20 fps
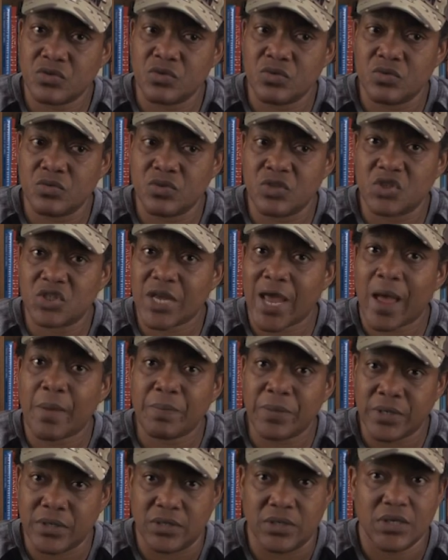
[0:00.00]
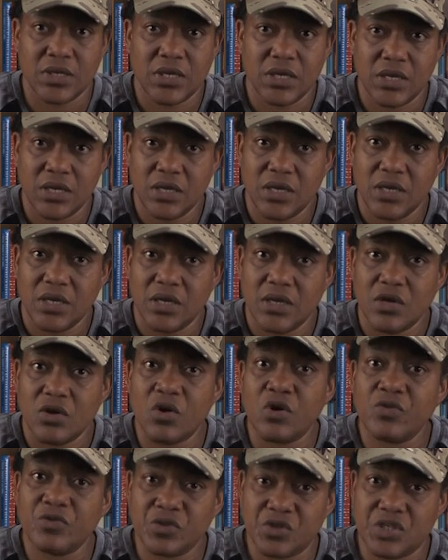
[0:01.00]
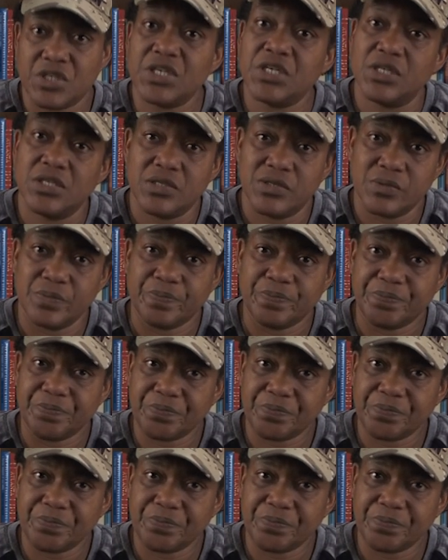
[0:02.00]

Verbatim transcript: to the chaplain overseas